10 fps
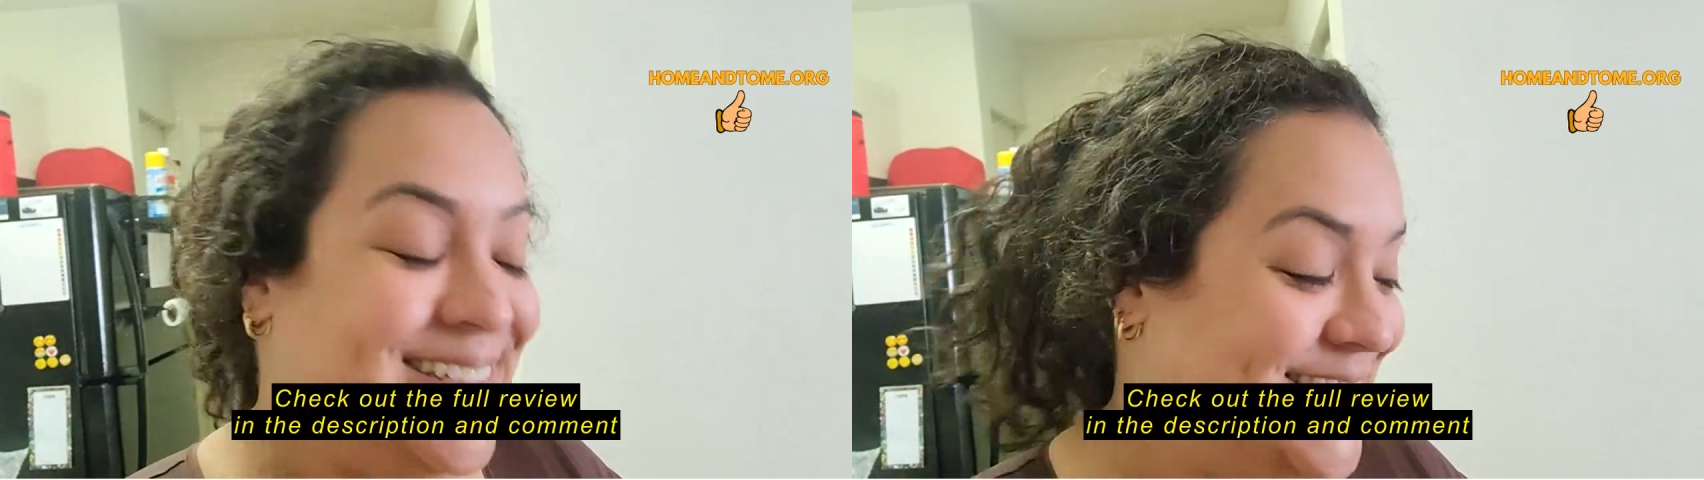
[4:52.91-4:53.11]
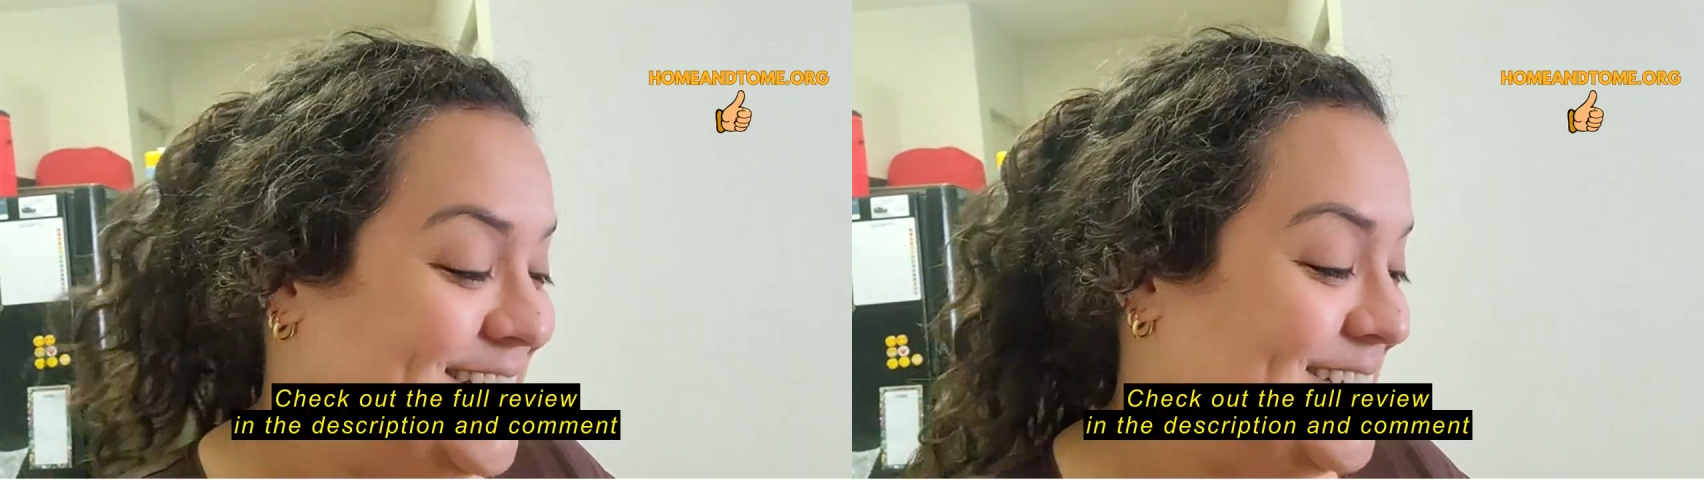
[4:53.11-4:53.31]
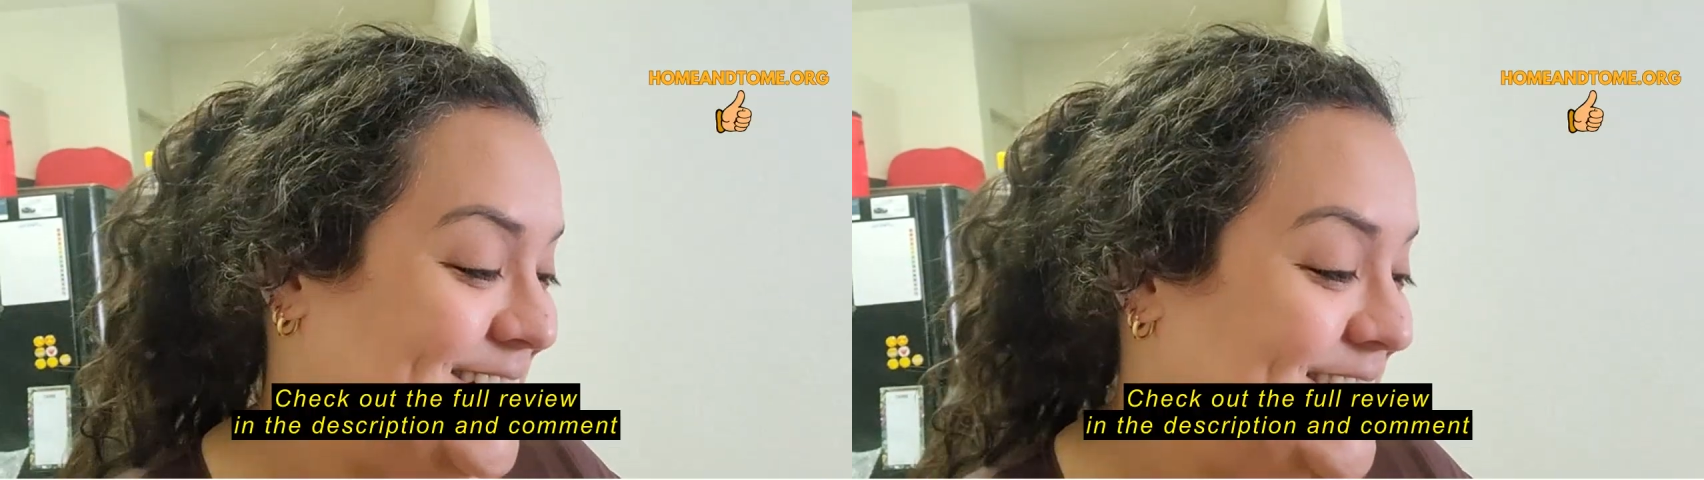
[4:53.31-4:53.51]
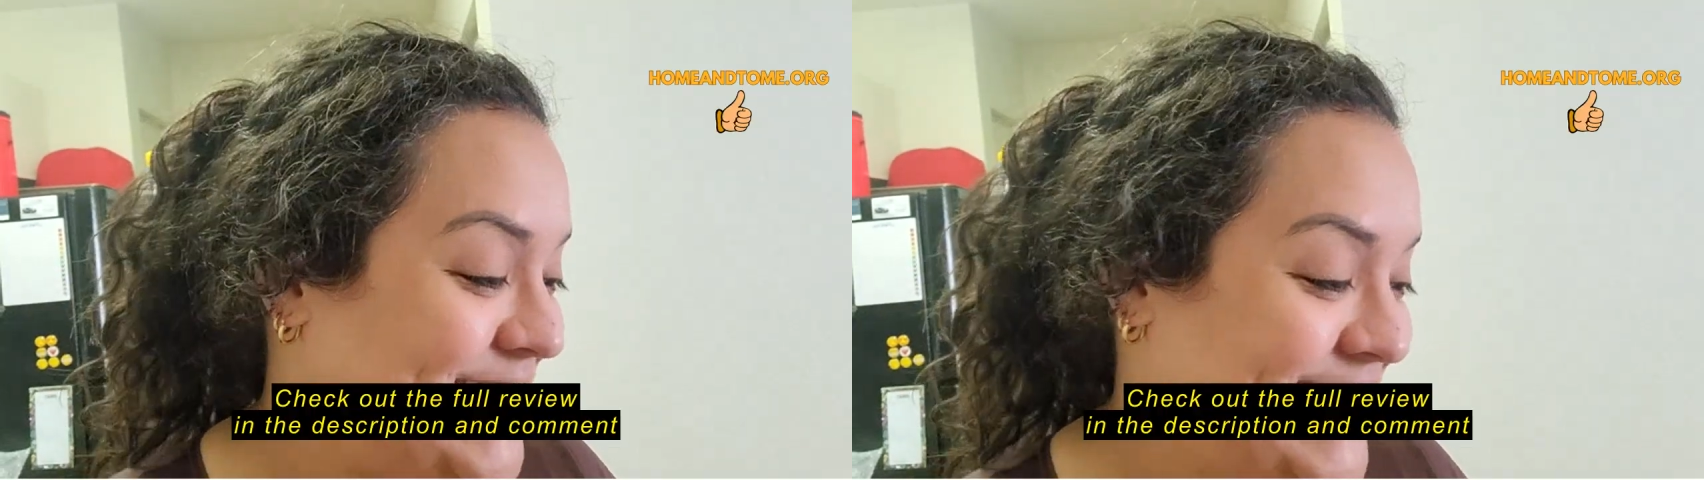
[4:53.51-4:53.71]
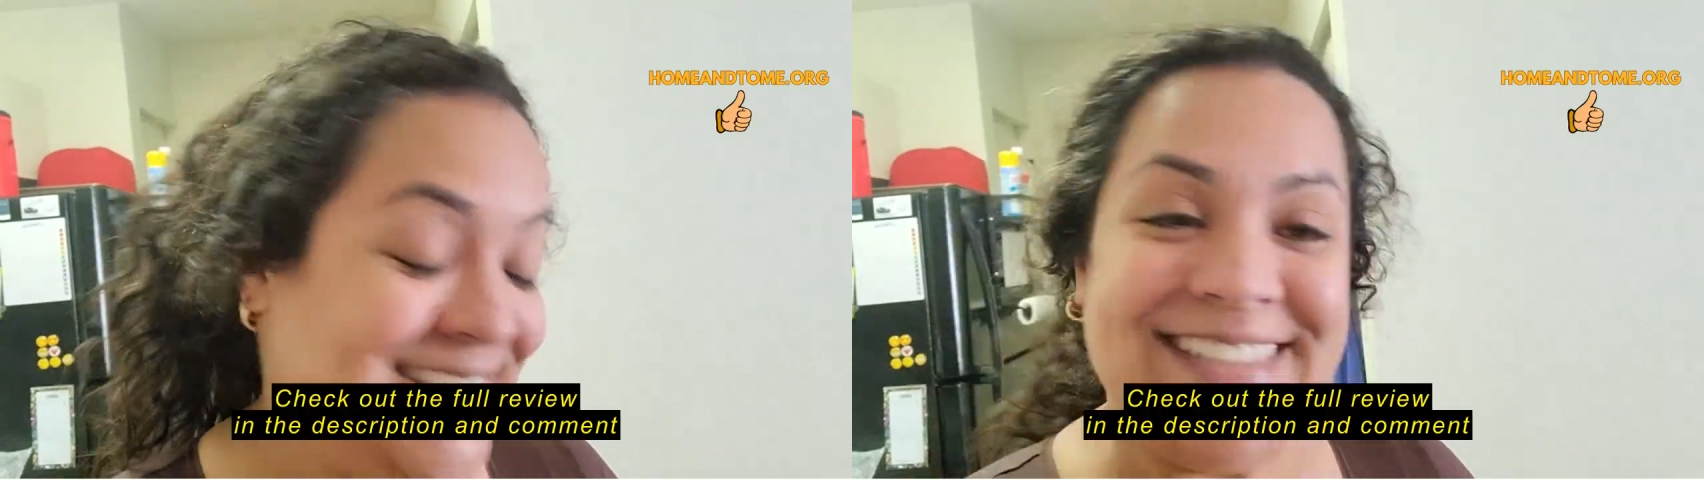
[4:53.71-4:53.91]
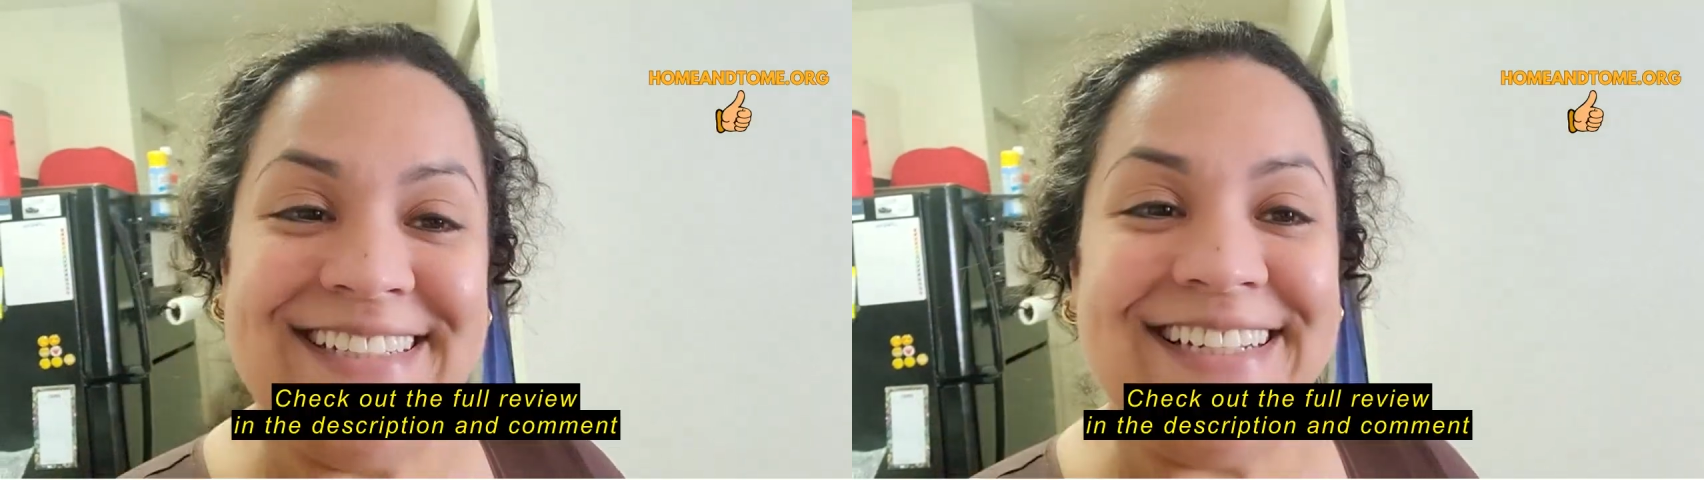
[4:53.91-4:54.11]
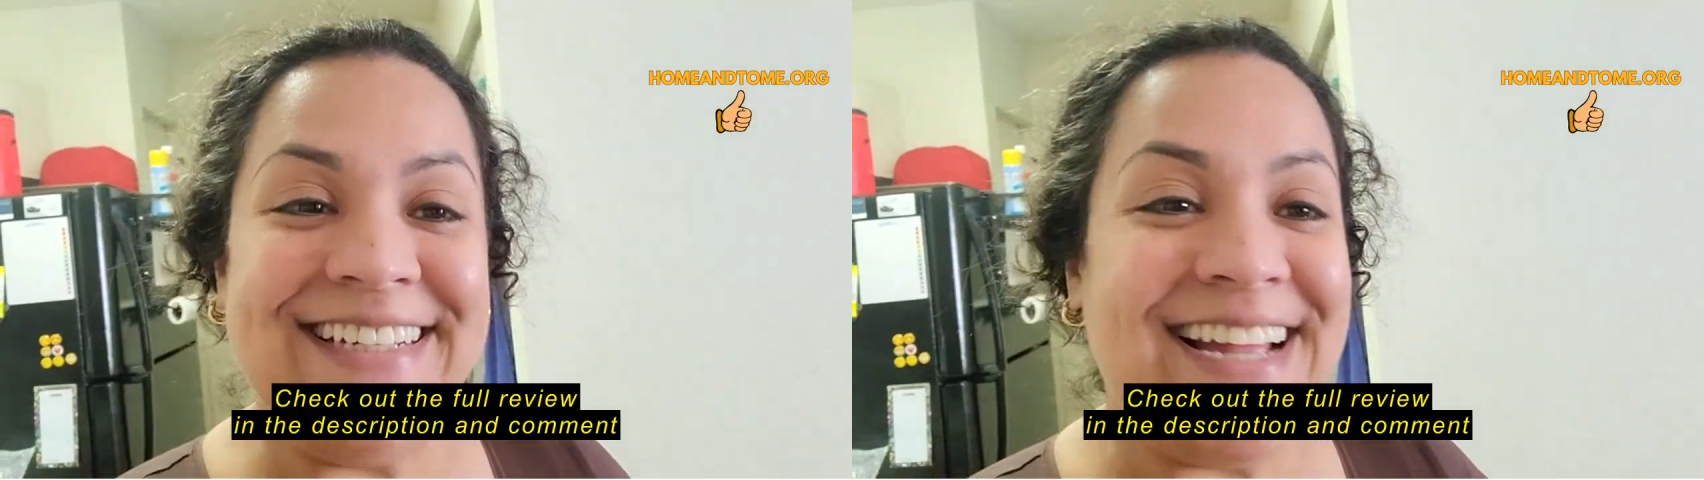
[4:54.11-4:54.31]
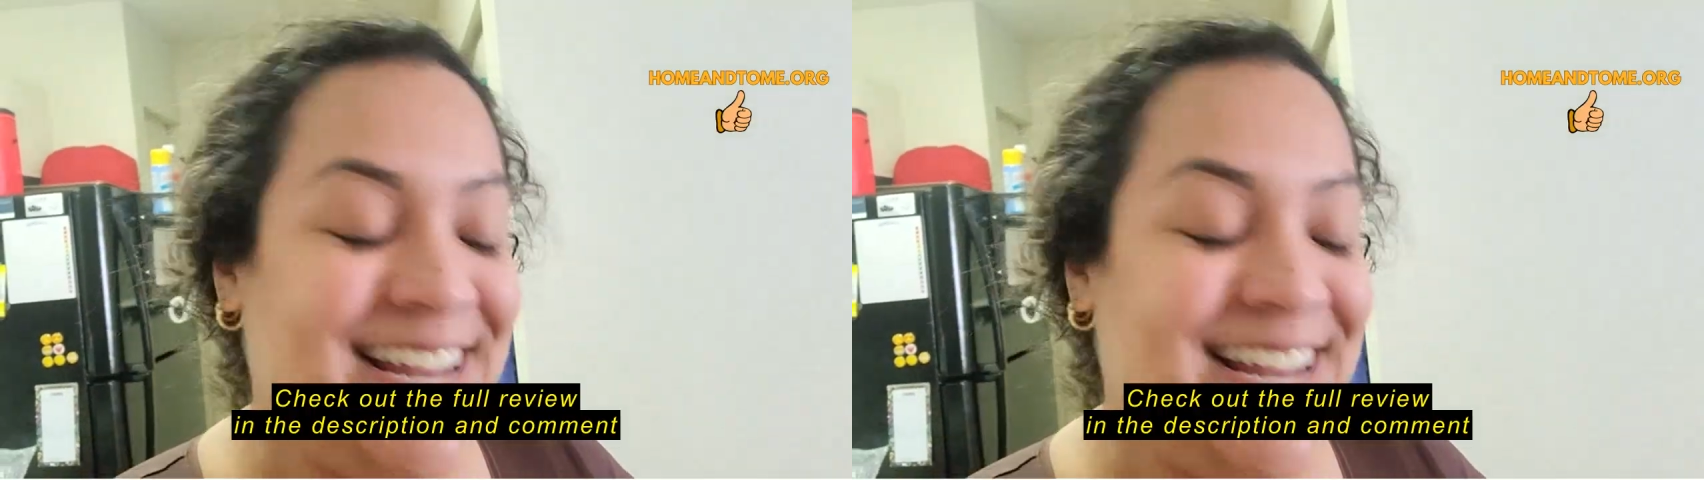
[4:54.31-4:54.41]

until I seasoned it,